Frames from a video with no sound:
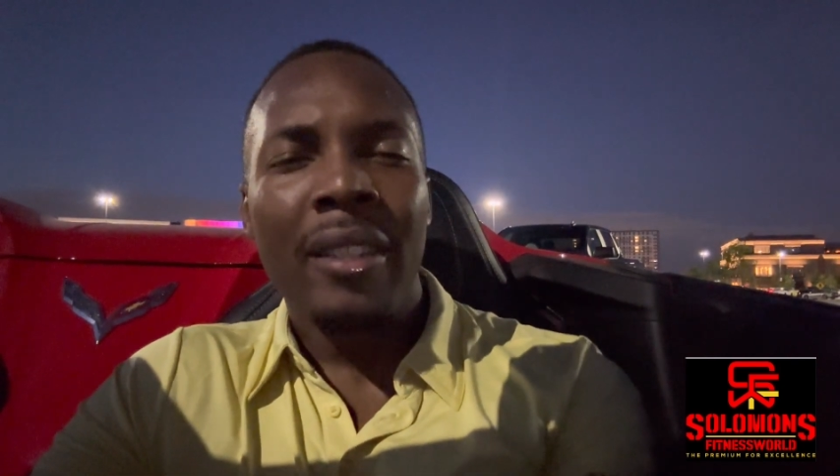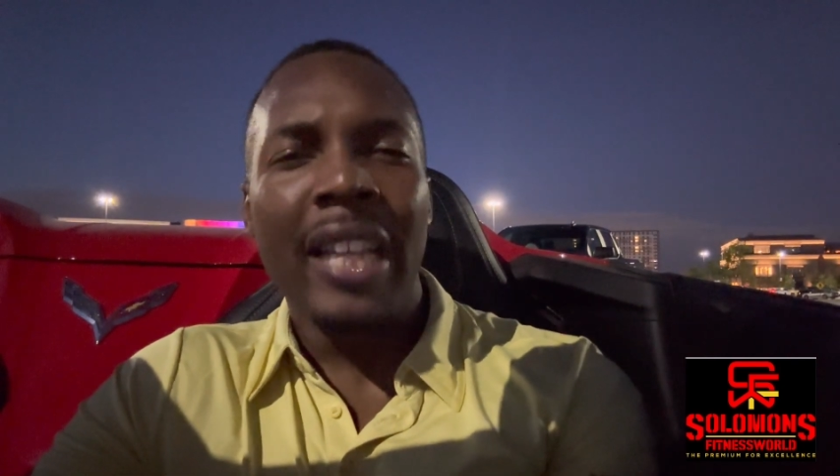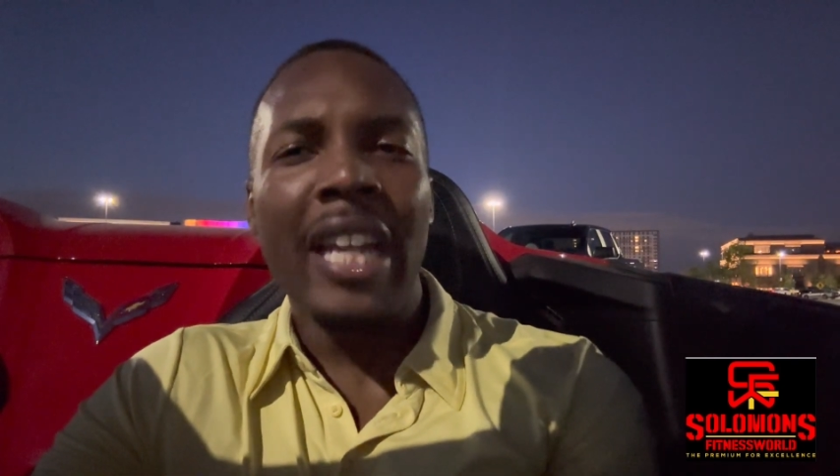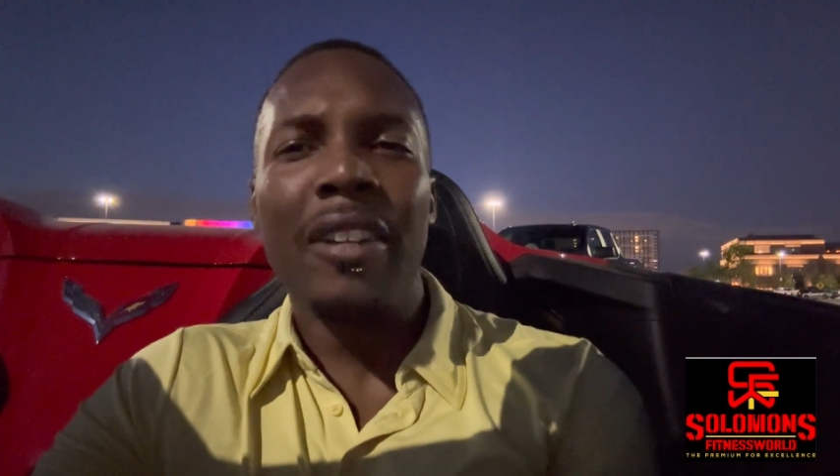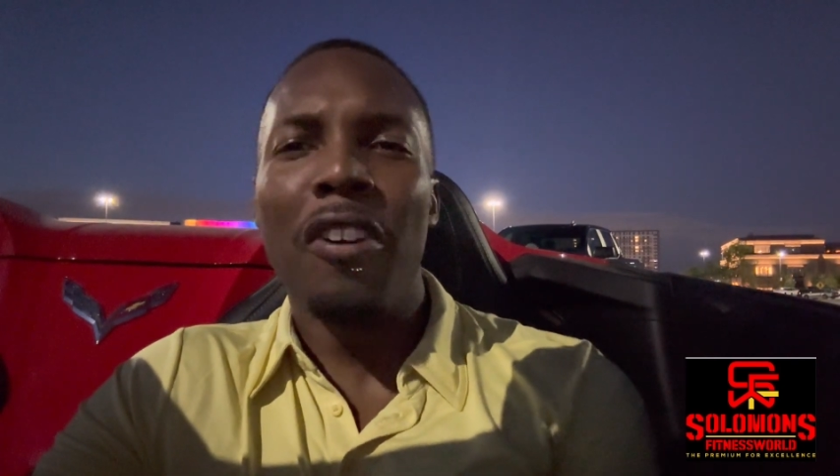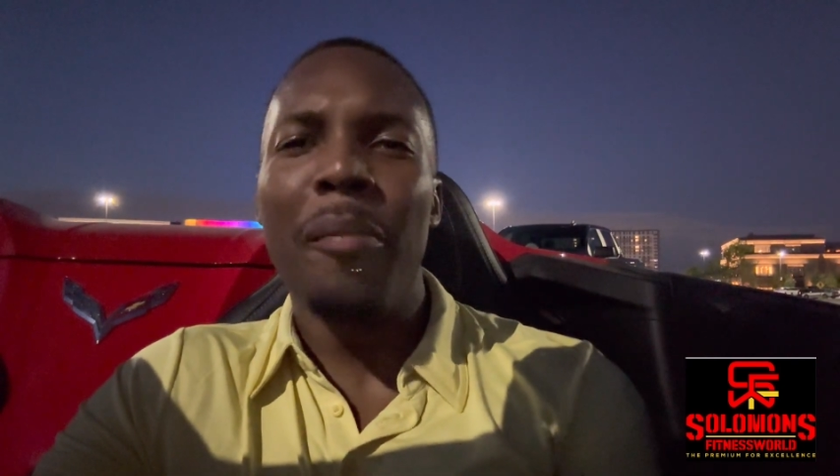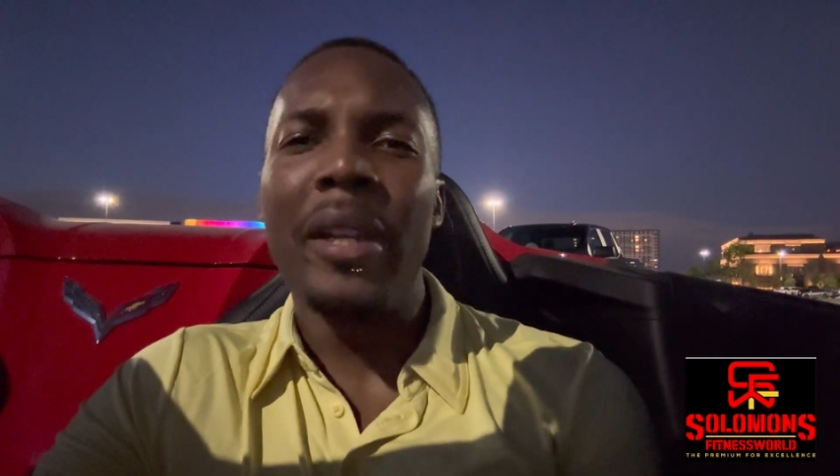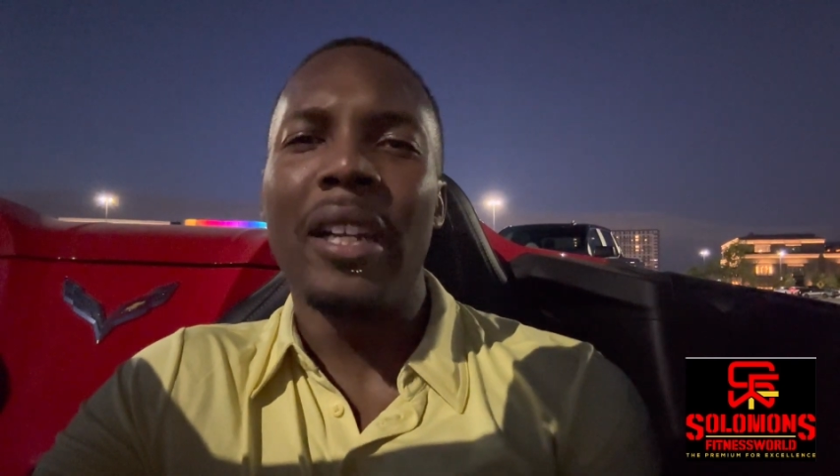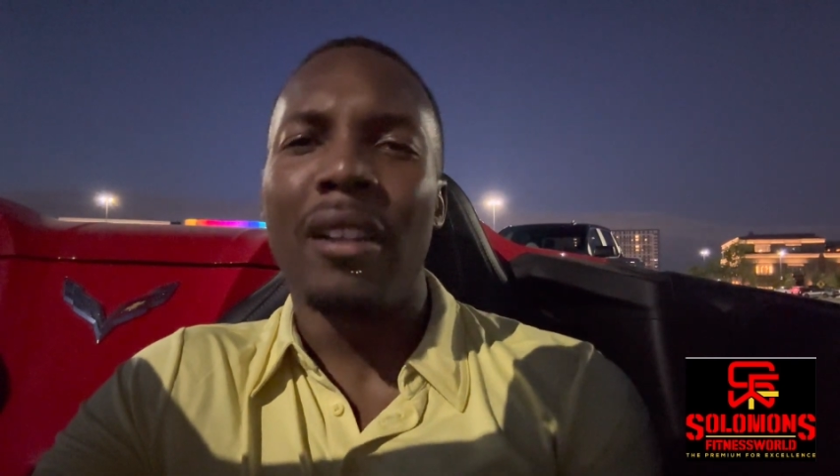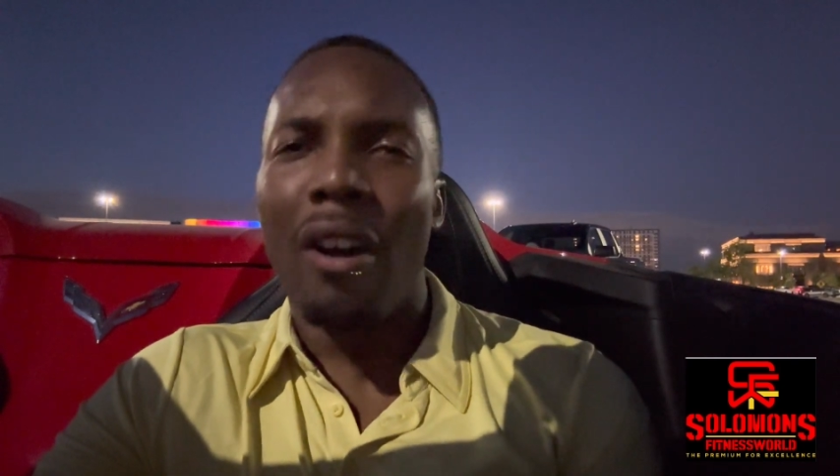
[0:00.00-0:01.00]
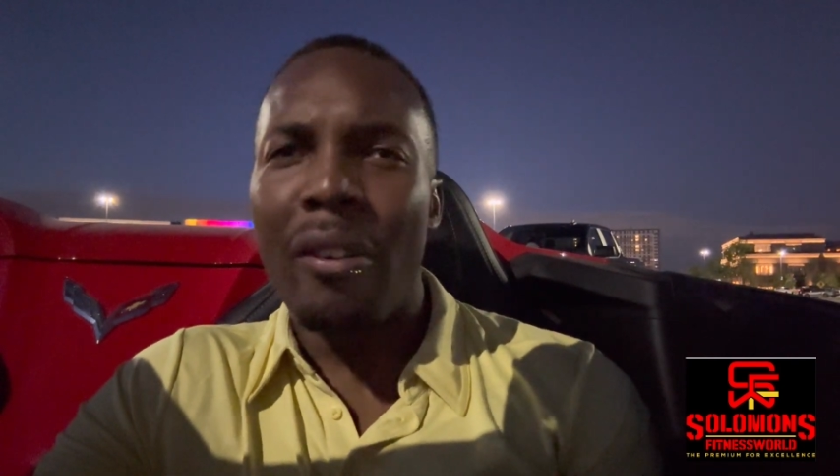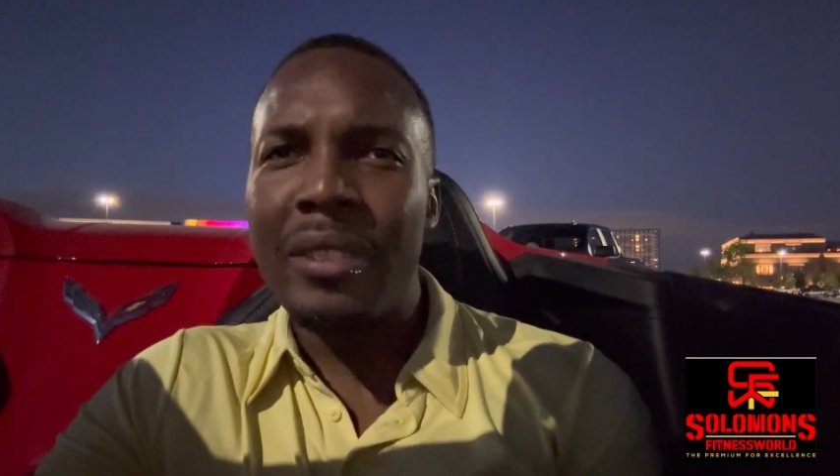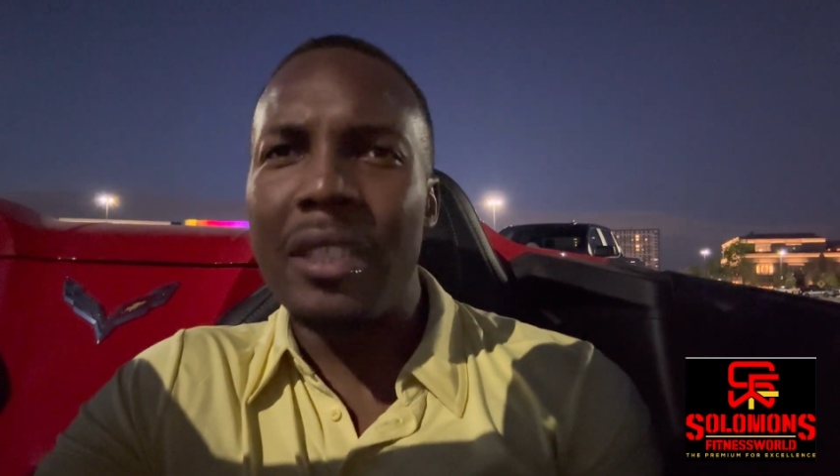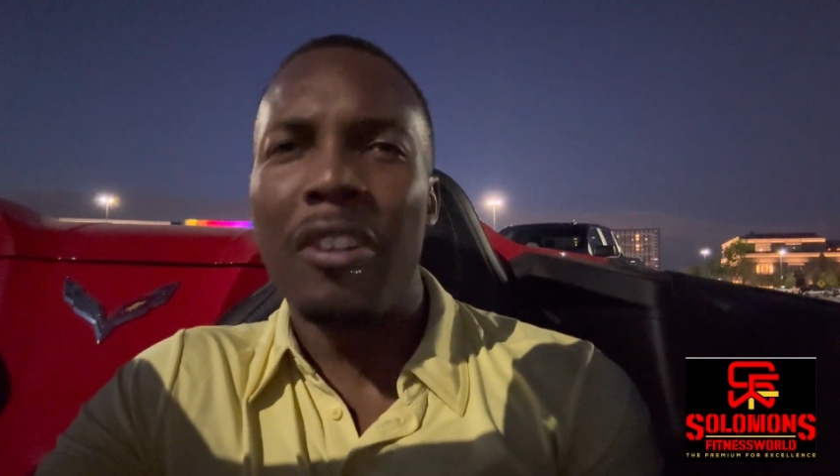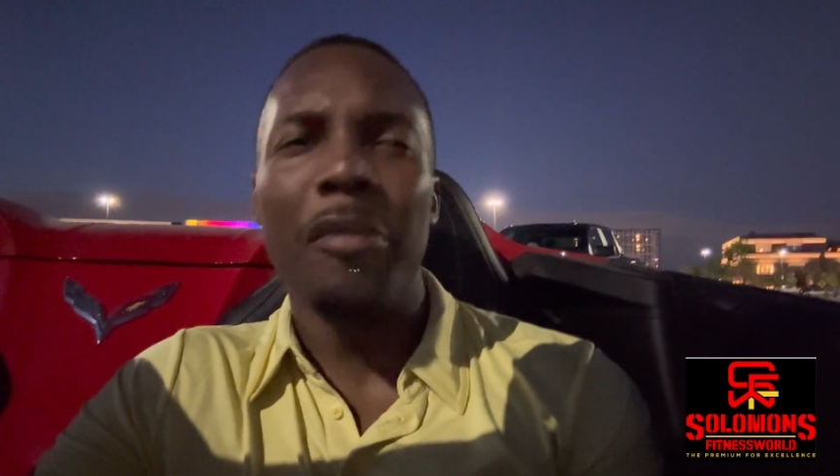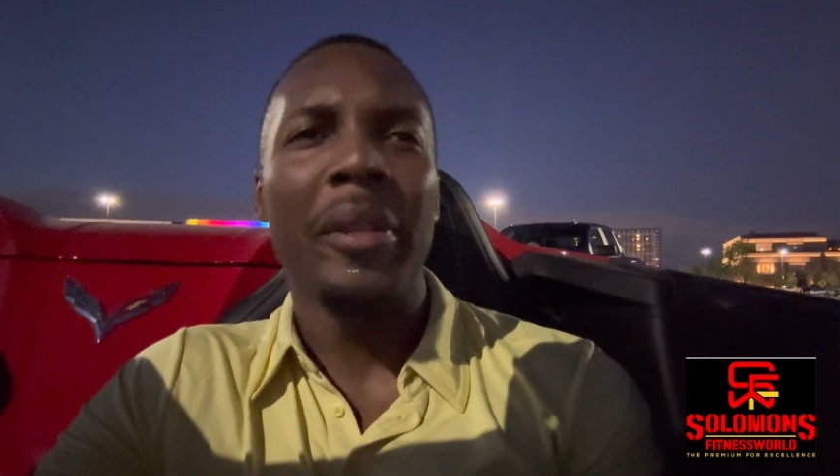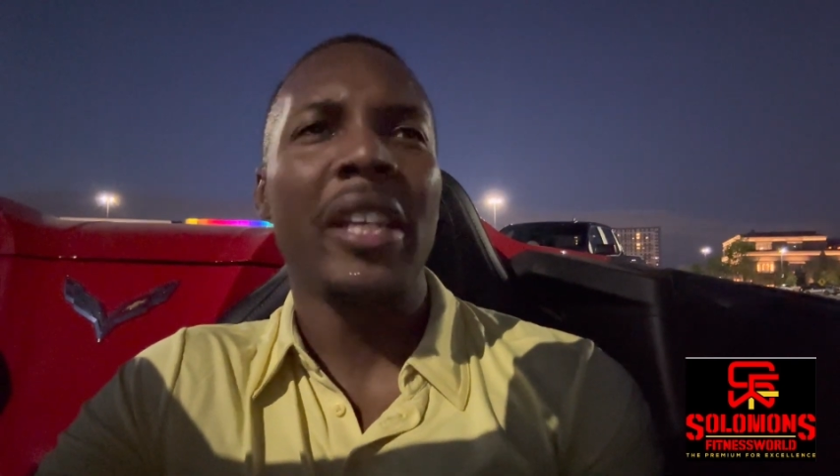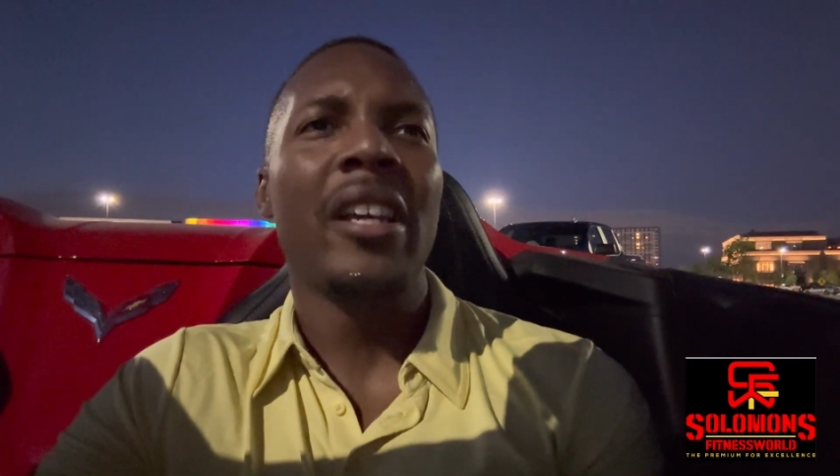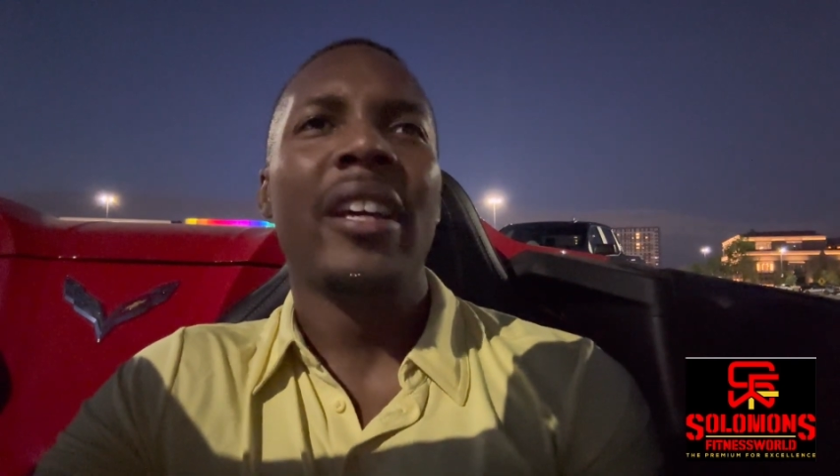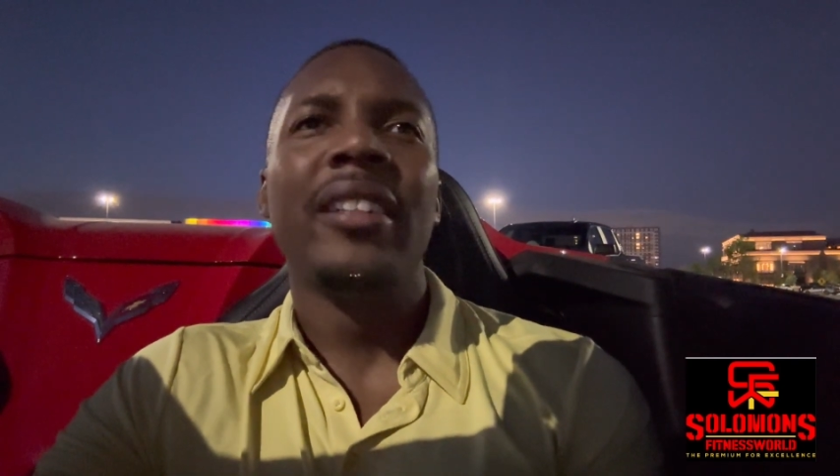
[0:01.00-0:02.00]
that know me the longest, that know me